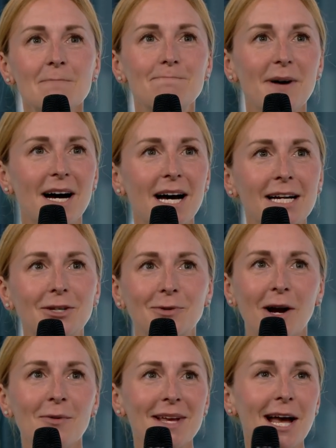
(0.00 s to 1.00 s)
But
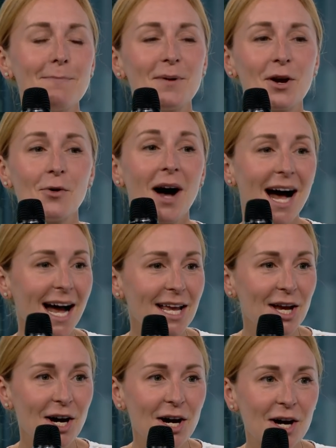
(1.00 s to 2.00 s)
growing up in
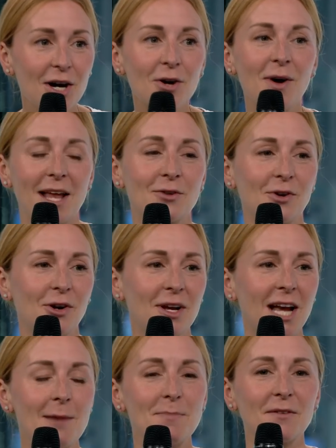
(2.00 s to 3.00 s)
Ohio and
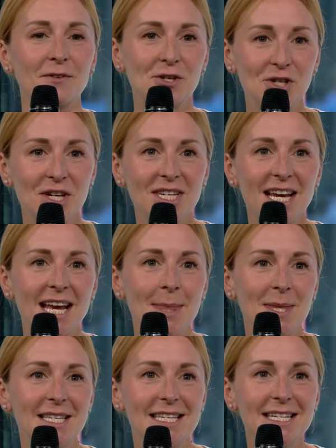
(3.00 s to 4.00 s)
growing up in Virginia
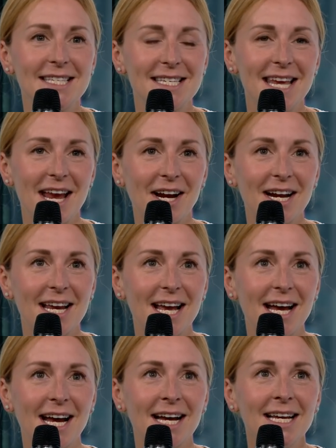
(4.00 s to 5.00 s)
and the DC
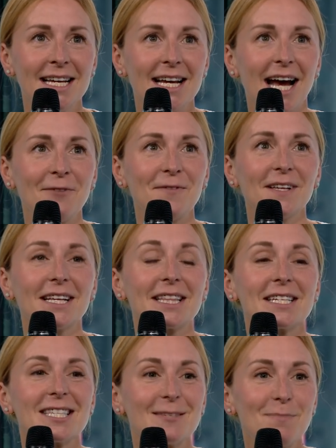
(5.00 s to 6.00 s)
area, I feel like
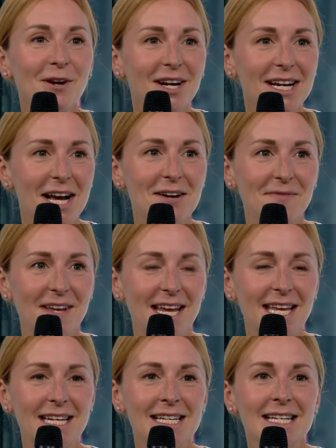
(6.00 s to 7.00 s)
the spirit of
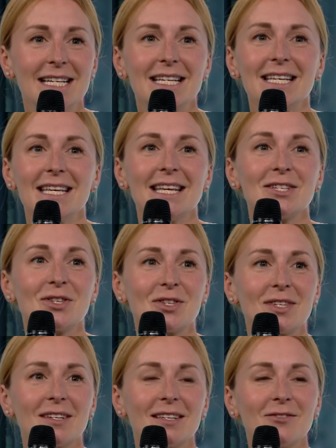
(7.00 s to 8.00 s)
it
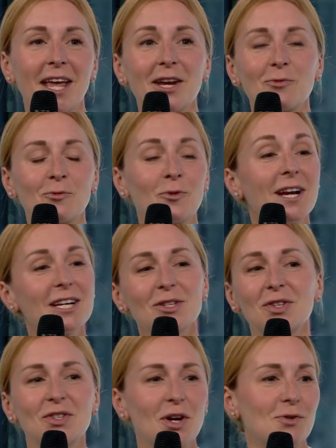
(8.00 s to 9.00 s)
is rings
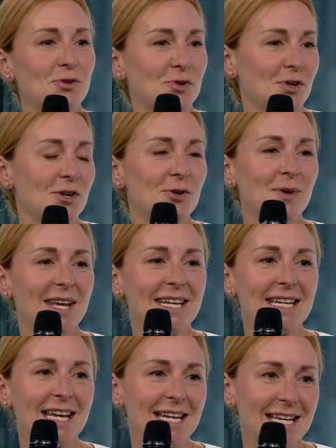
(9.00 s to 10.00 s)
so true
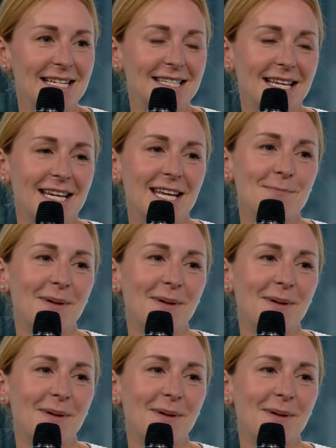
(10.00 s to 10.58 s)
in any city,